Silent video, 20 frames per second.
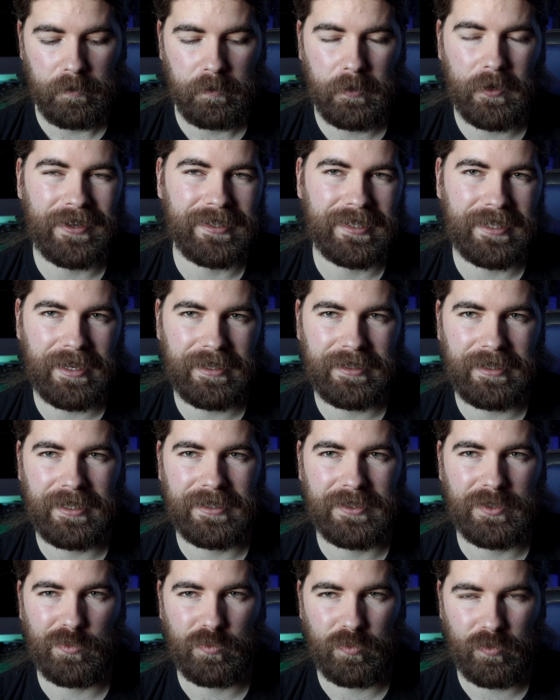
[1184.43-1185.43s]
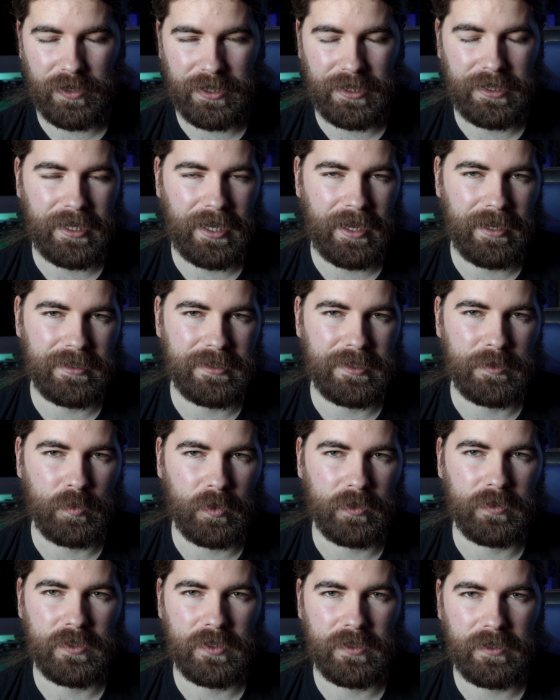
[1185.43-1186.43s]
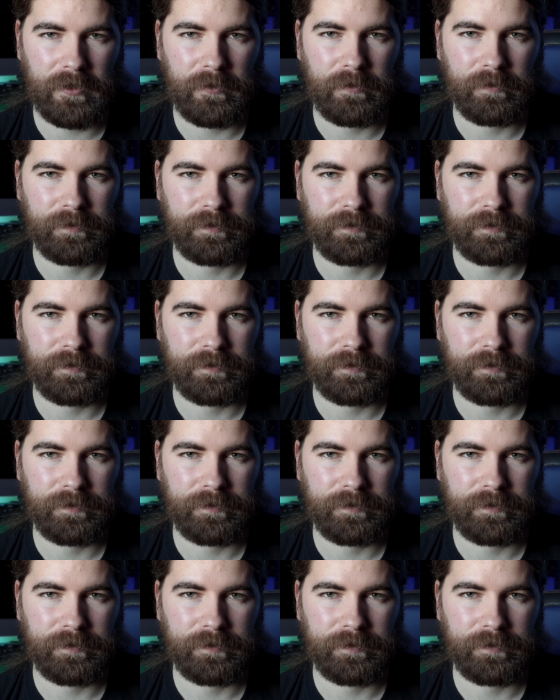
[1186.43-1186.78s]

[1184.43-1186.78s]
but again, it's a really handy one to know.